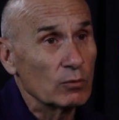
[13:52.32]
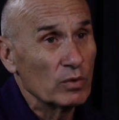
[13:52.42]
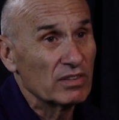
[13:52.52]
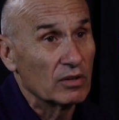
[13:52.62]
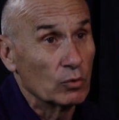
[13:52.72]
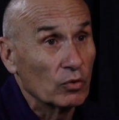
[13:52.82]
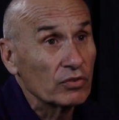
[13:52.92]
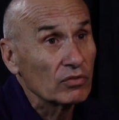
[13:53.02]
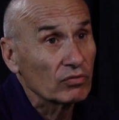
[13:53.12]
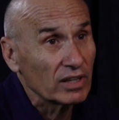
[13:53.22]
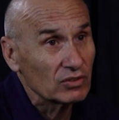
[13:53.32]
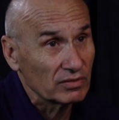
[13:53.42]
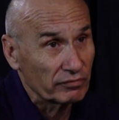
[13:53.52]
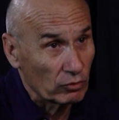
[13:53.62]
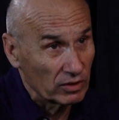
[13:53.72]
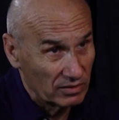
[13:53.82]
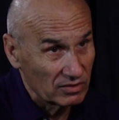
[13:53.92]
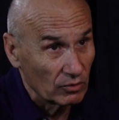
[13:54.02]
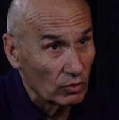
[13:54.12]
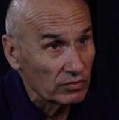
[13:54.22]
with the northern threat in
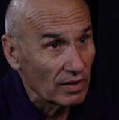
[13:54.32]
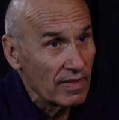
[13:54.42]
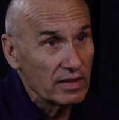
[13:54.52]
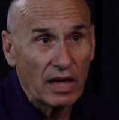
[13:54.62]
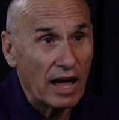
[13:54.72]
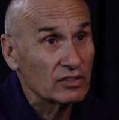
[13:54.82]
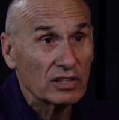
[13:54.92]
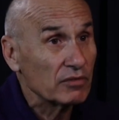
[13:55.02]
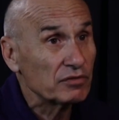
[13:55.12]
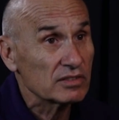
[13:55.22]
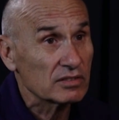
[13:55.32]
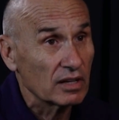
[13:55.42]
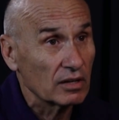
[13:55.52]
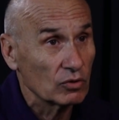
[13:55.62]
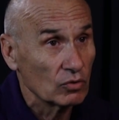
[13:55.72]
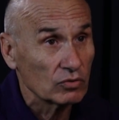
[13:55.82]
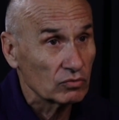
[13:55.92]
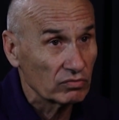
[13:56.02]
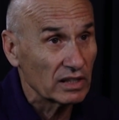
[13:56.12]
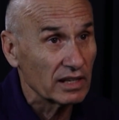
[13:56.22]
the north? IDF is
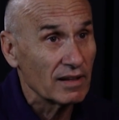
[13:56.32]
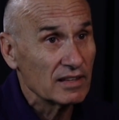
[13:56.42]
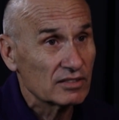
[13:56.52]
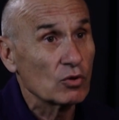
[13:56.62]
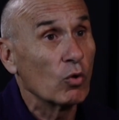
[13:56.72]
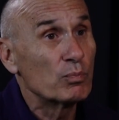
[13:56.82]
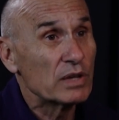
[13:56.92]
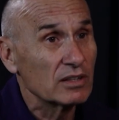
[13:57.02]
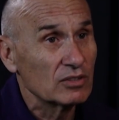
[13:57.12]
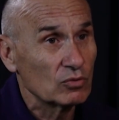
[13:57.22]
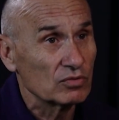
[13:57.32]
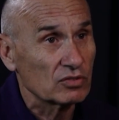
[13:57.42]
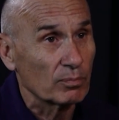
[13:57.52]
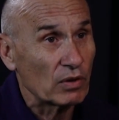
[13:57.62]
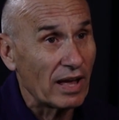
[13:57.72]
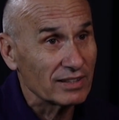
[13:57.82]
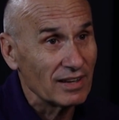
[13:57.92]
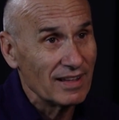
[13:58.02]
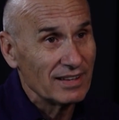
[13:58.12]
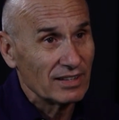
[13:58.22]
not really so big to supply
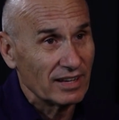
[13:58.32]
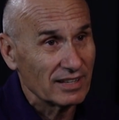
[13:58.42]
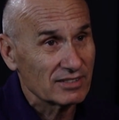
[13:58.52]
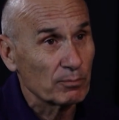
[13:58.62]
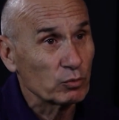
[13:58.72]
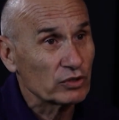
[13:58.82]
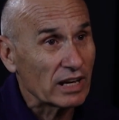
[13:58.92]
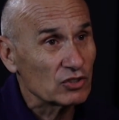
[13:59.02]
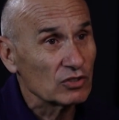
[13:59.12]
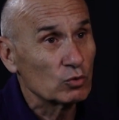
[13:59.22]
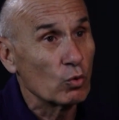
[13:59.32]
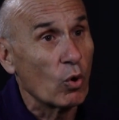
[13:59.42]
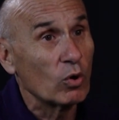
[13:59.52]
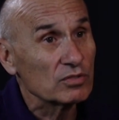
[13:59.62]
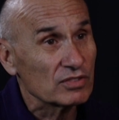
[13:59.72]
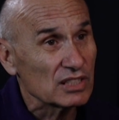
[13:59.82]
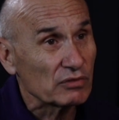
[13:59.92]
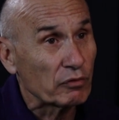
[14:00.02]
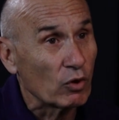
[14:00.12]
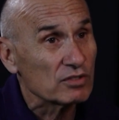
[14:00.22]
the protection to all these
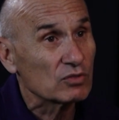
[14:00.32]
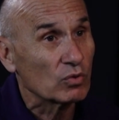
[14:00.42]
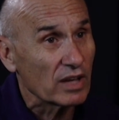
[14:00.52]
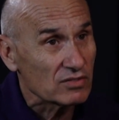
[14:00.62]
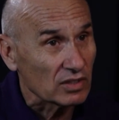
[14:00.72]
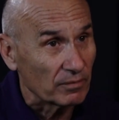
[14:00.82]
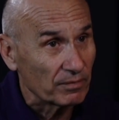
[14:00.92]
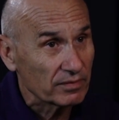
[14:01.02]
fronts together.